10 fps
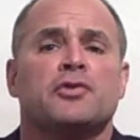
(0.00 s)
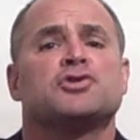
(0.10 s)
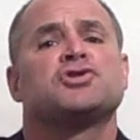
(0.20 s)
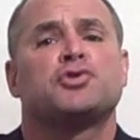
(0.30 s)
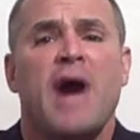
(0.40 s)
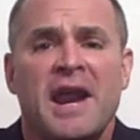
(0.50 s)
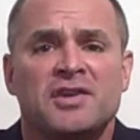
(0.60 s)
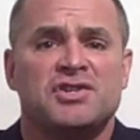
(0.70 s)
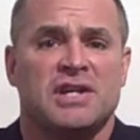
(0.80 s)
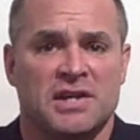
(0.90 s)
The
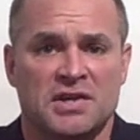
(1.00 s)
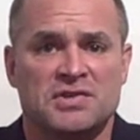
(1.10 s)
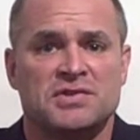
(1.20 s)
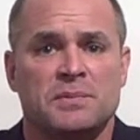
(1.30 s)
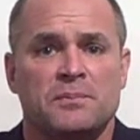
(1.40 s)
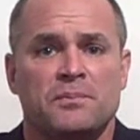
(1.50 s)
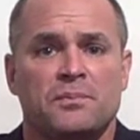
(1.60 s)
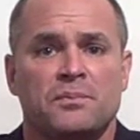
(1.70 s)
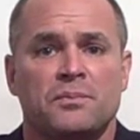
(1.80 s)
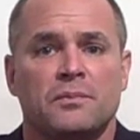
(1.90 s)
strategy is
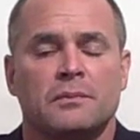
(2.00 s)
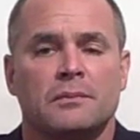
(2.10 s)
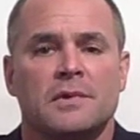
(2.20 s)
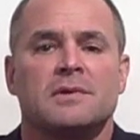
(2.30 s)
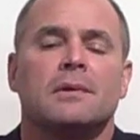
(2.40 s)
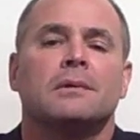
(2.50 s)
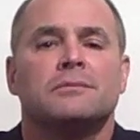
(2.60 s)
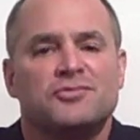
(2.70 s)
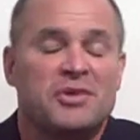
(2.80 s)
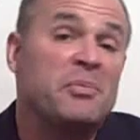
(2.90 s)

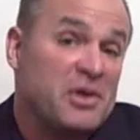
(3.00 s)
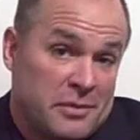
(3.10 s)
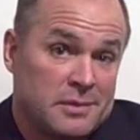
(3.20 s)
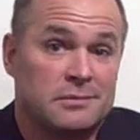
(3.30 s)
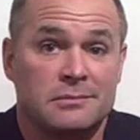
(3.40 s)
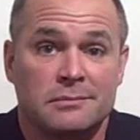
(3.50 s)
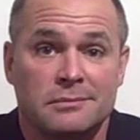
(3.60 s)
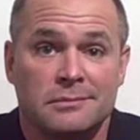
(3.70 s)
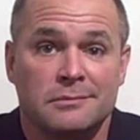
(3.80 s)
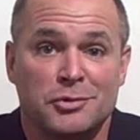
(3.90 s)
something that
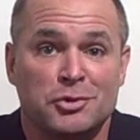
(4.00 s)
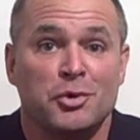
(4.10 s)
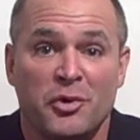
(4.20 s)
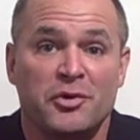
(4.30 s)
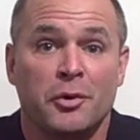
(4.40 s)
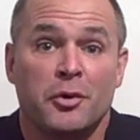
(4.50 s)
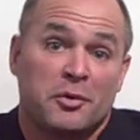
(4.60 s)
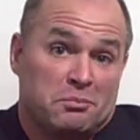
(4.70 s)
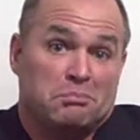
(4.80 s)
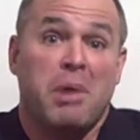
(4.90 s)
you do with
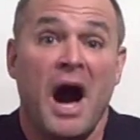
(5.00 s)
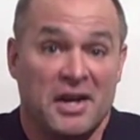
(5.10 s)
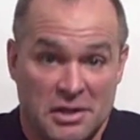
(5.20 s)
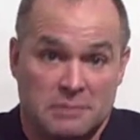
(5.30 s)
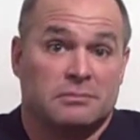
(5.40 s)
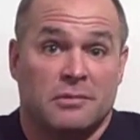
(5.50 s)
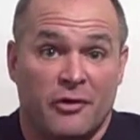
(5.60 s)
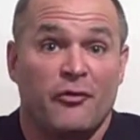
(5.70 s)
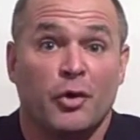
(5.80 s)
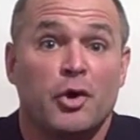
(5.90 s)
your body,
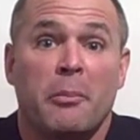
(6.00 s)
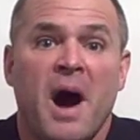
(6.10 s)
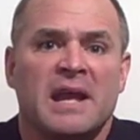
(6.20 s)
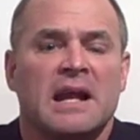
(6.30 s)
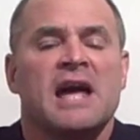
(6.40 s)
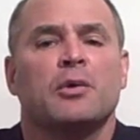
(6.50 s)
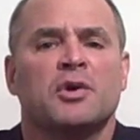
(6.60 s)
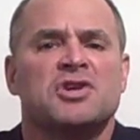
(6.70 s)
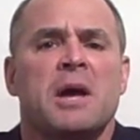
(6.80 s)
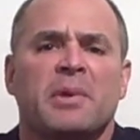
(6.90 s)
therefore your body
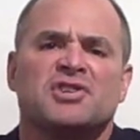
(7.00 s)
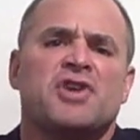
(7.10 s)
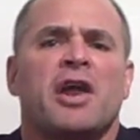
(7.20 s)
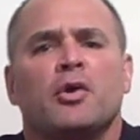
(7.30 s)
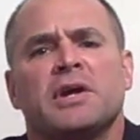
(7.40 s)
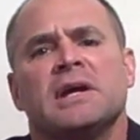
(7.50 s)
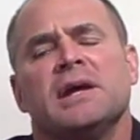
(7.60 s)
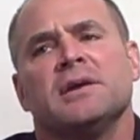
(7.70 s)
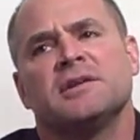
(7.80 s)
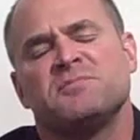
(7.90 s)
language, because not only
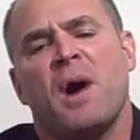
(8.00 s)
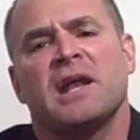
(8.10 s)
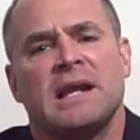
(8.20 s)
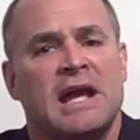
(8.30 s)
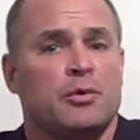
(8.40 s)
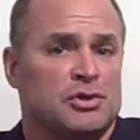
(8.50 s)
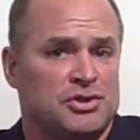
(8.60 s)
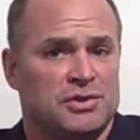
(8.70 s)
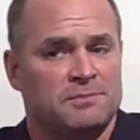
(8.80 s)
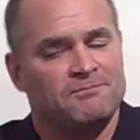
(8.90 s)
does body
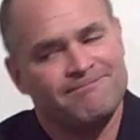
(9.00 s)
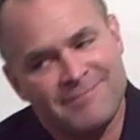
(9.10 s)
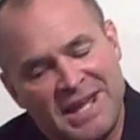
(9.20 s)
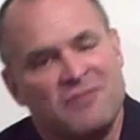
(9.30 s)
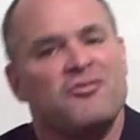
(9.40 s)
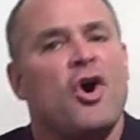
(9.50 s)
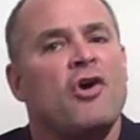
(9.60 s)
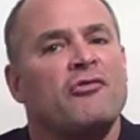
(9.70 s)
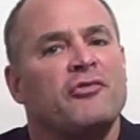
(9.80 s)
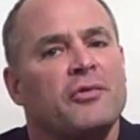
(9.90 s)
language
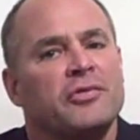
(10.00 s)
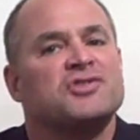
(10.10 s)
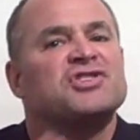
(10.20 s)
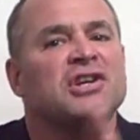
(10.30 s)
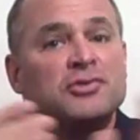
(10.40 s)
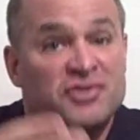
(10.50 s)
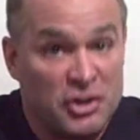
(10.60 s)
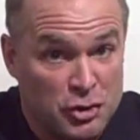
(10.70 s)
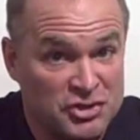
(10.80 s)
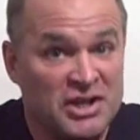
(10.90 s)
involve the signals
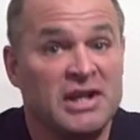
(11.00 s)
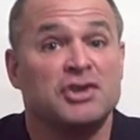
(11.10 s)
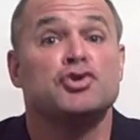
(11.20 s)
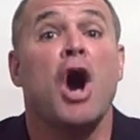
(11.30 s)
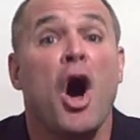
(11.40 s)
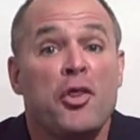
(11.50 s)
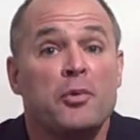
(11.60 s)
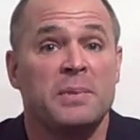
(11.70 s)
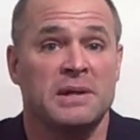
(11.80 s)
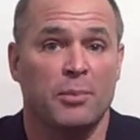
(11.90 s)
that you're sending to
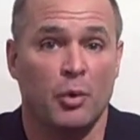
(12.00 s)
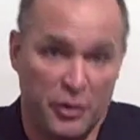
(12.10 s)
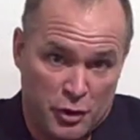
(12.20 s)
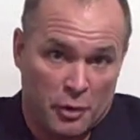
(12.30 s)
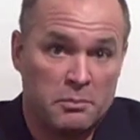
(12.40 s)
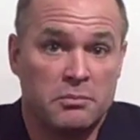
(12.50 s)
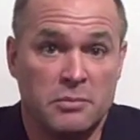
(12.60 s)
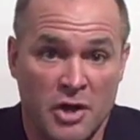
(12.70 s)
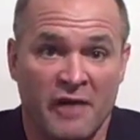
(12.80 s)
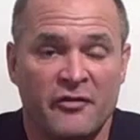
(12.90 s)
other people with your
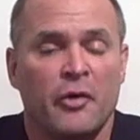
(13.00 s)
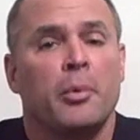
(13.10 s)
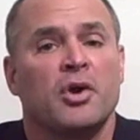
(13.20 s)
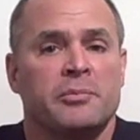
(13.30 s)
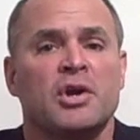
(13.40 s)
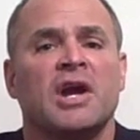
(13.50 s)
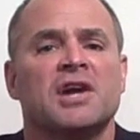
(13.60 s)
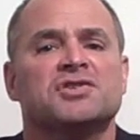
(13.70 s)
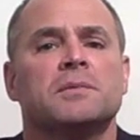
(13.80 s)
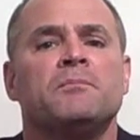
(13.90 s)
nonverbal
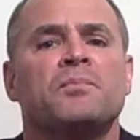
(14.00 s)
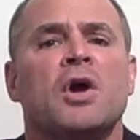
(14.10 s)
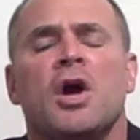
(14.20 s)
communication,